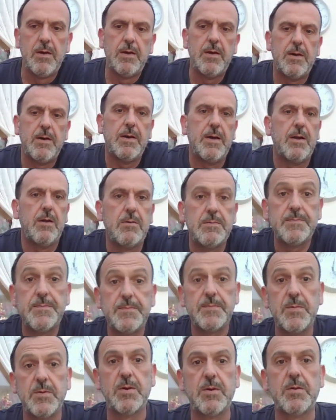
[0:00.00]
Hello,
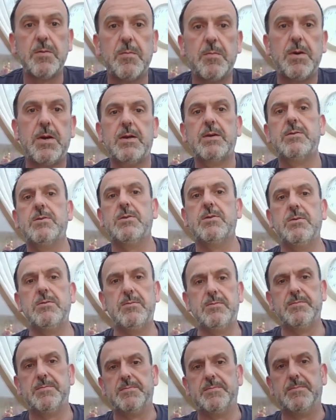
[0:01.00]
welcome back to
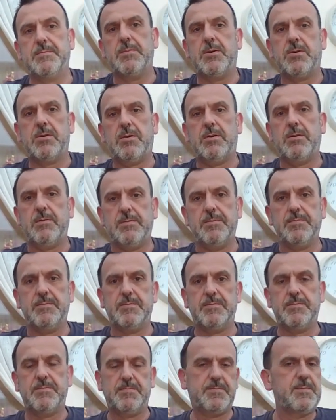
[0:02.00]
my
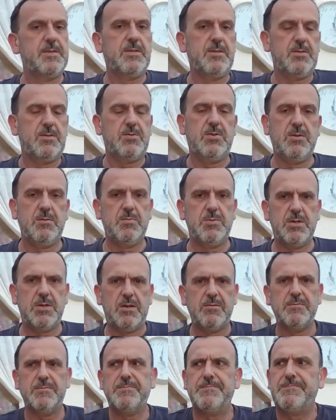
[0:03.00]
YouTube
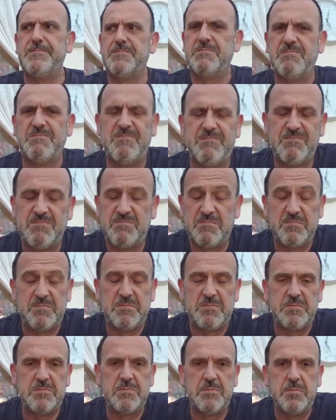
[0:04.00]
channel
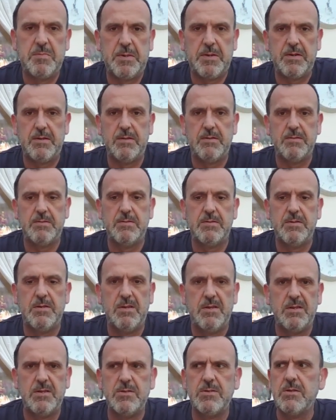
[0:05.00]
by
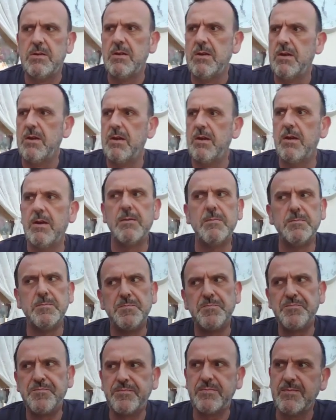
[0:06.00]
English.
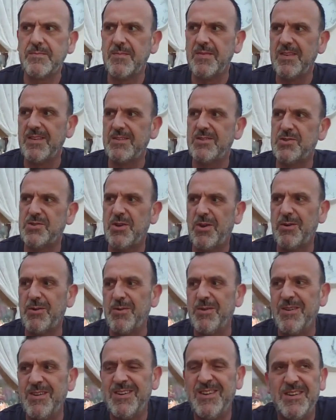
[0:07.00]
So
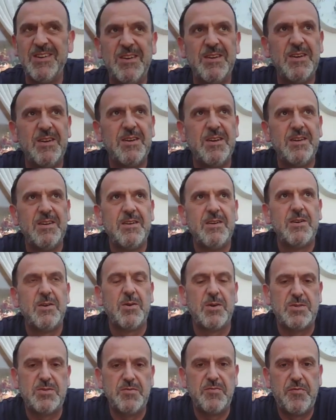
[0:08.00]

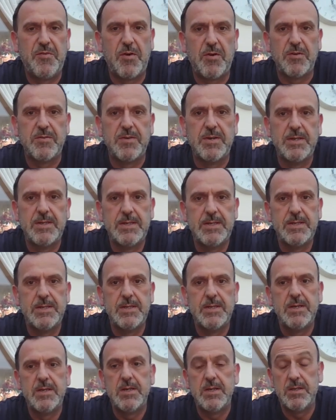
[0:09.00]
question 5
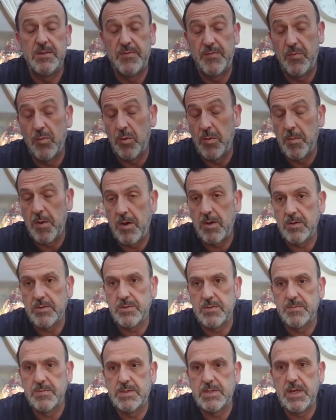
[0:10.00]
is 40 marks
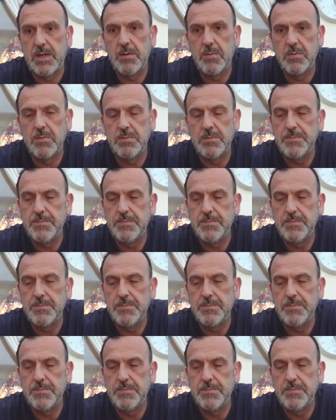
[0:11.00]
on the table.